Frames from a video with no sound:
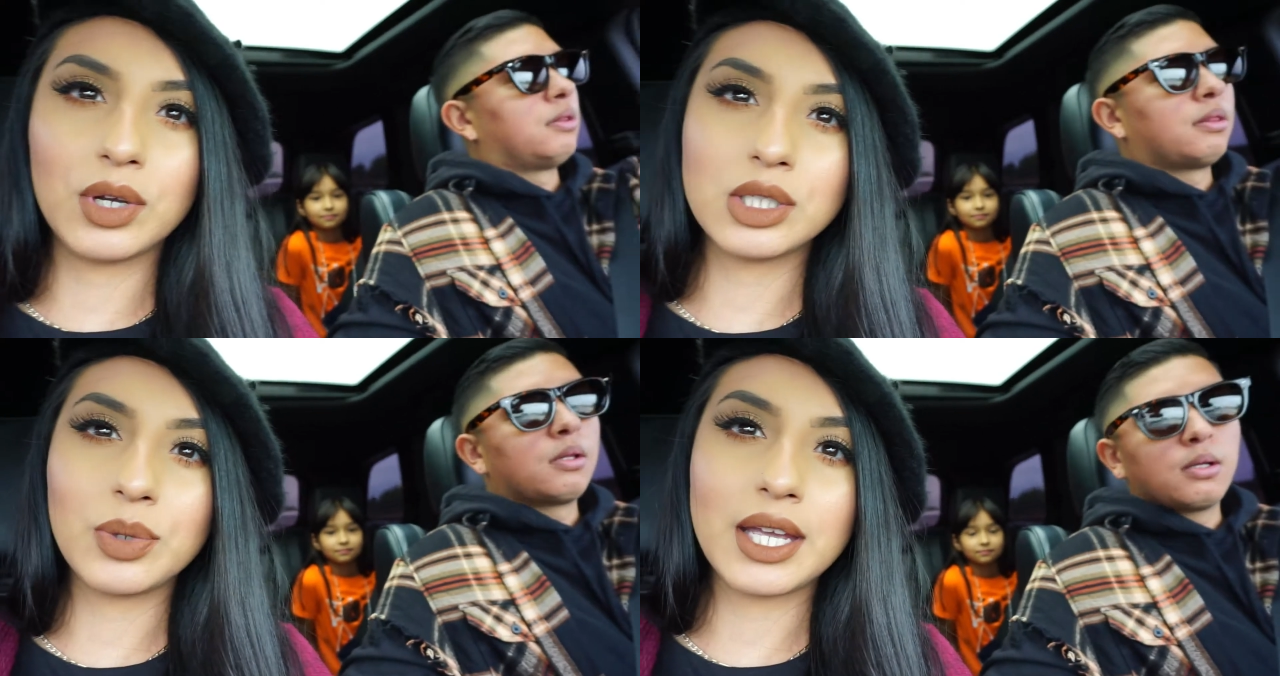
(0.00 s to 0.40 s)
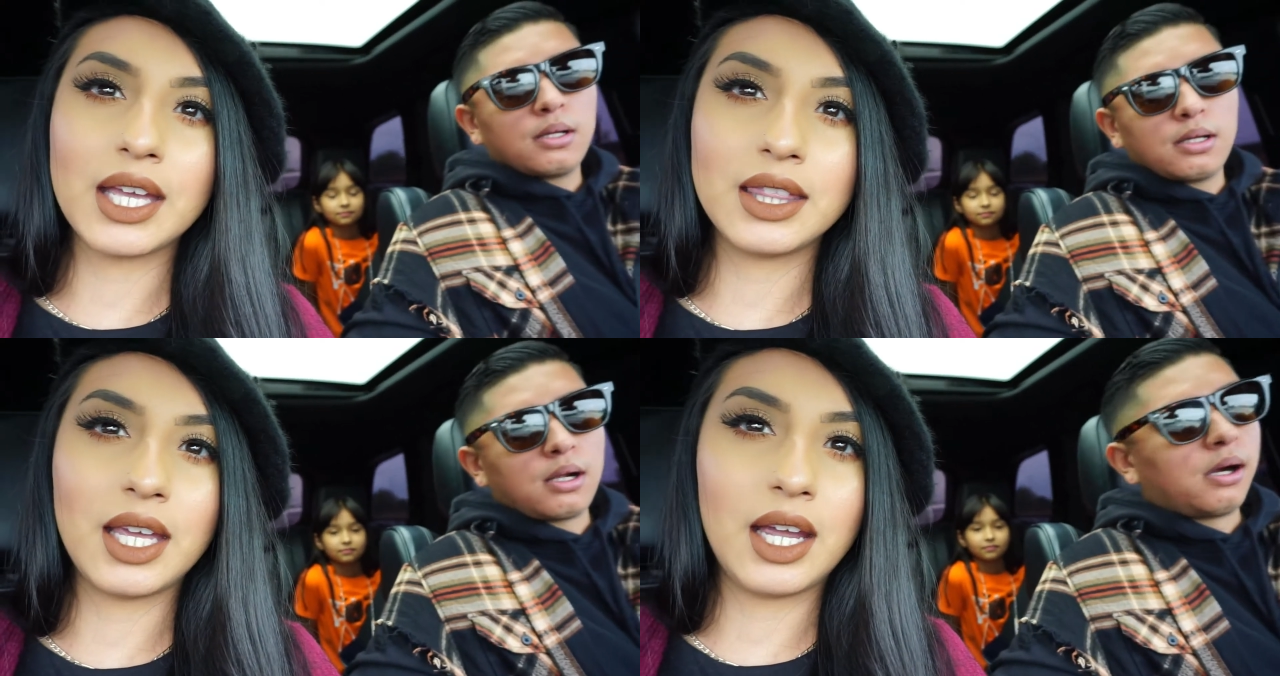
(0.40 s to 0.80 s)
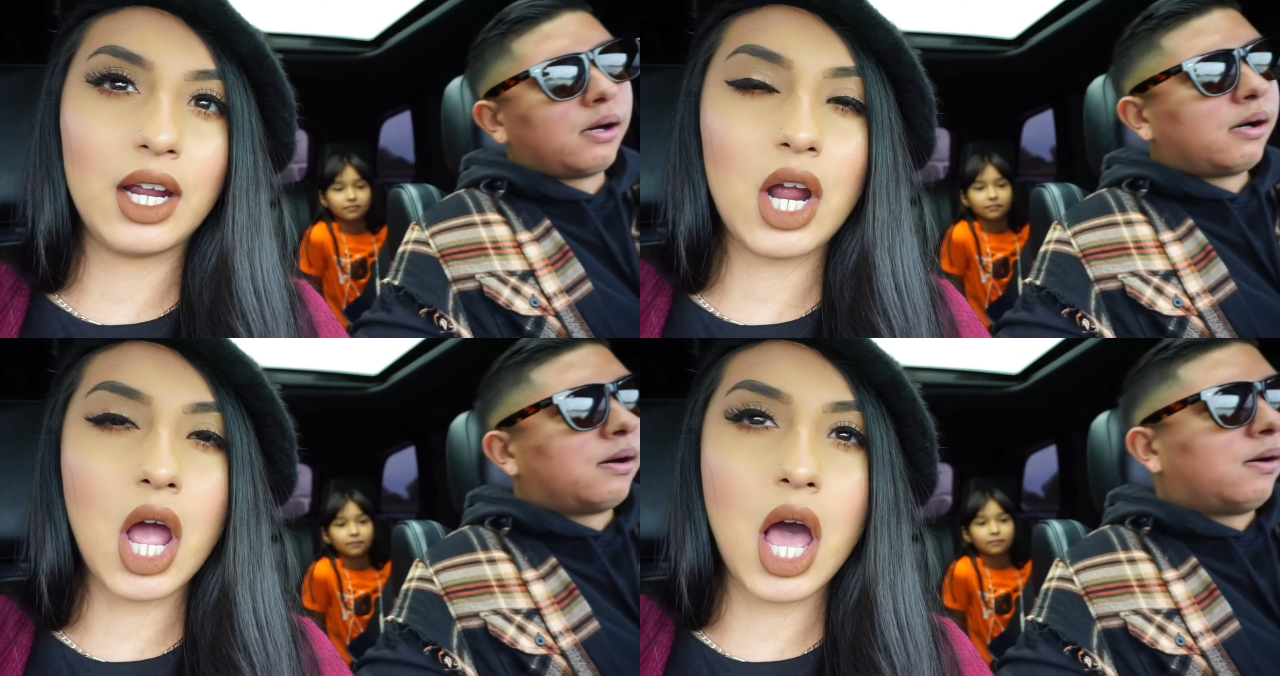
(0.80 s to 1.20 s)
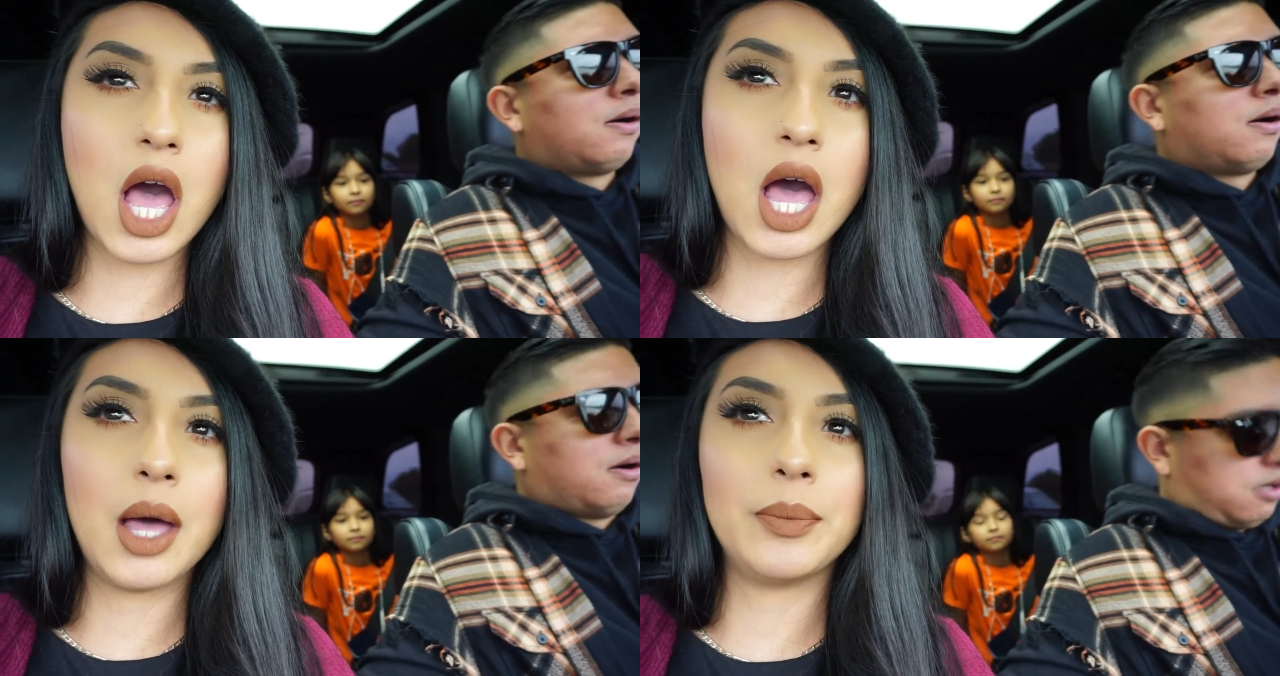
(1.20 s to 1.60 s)
Speaker 1: once we get there,
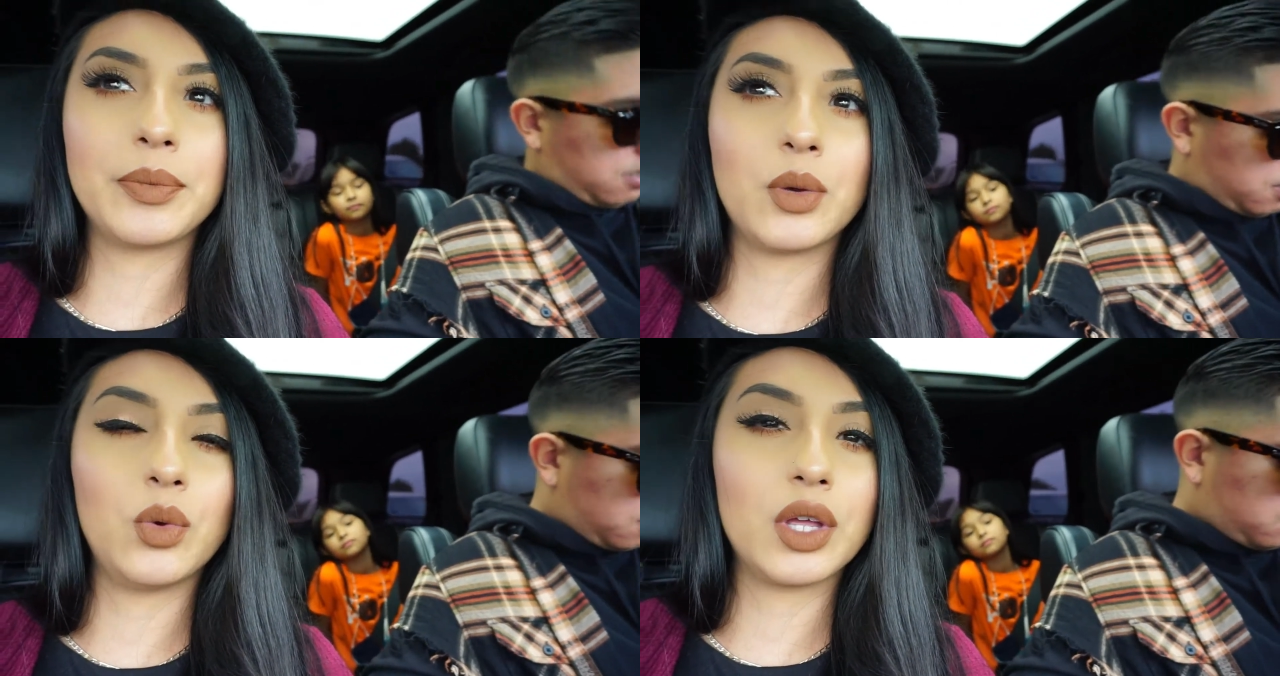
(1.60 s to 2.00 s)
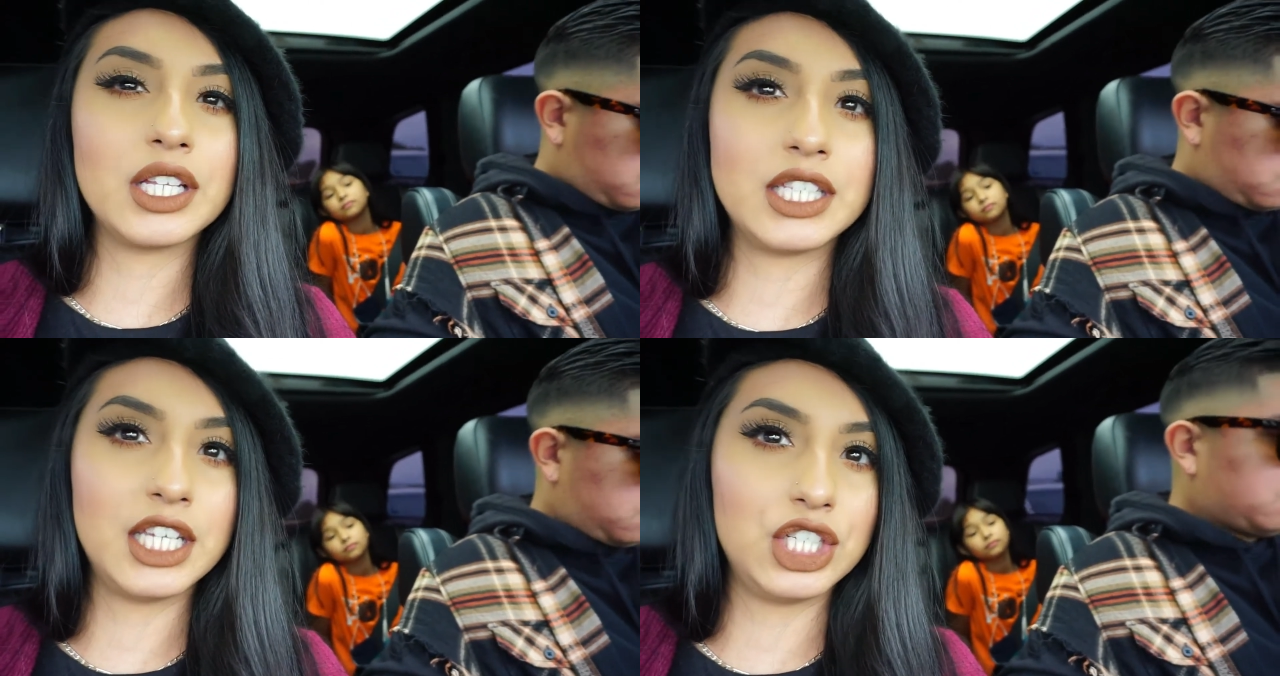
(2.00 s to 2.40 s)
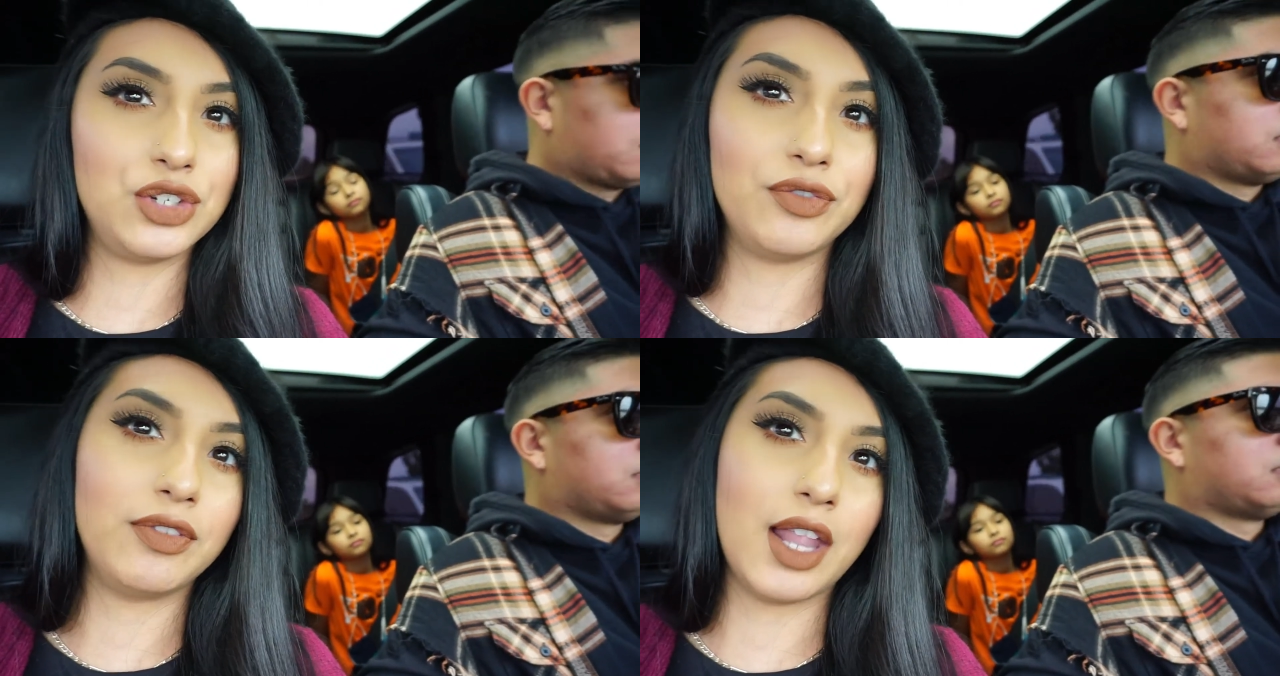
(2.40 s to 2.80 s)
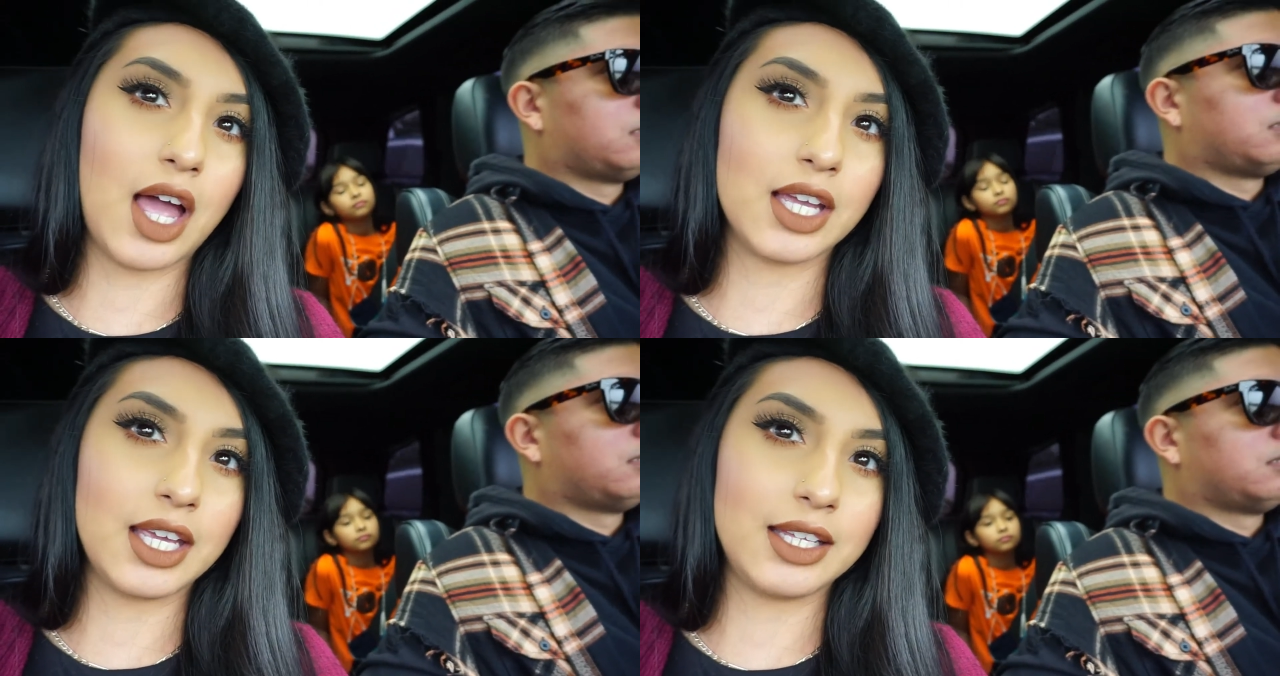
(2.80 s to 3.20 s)
um, we'll continue
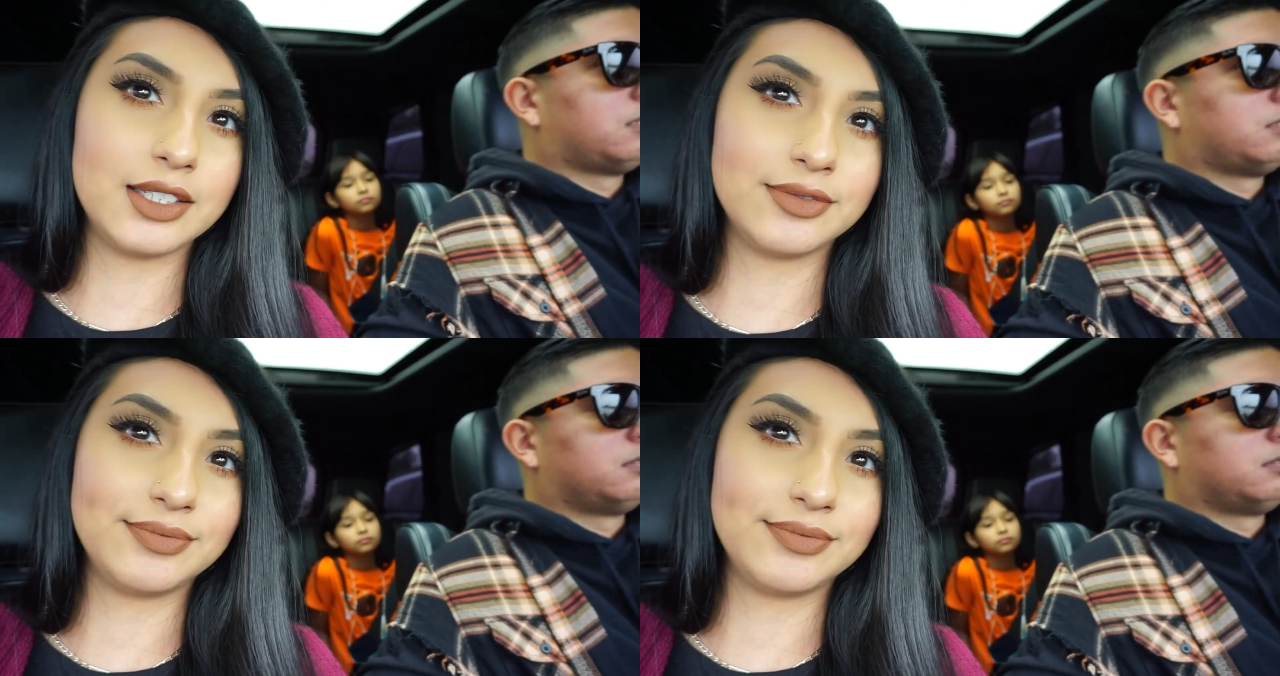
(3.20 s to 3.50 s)
vlogging.